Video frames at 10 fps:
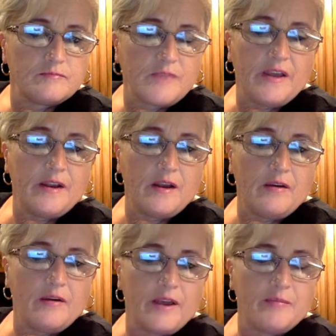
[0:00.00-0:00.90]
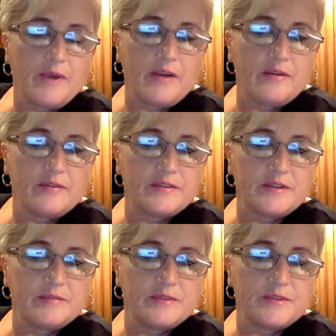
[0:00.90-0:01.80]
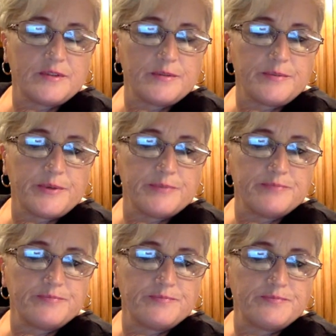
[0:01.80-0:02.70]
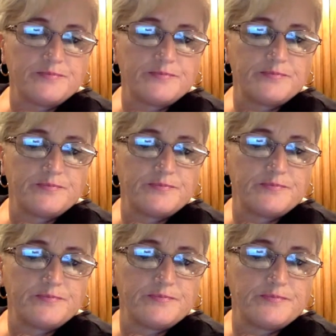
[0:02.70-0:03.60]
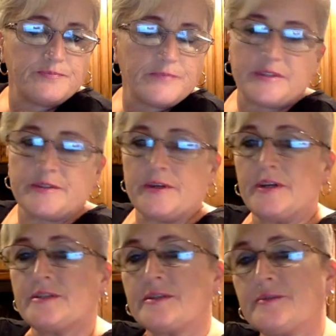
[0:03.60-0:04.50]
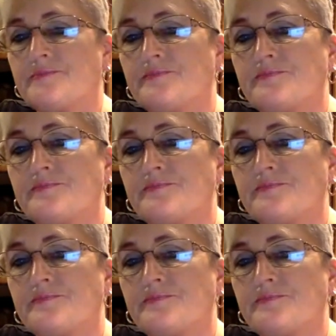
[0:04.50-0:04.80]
I know, getting mad over something stupid. That's crazy.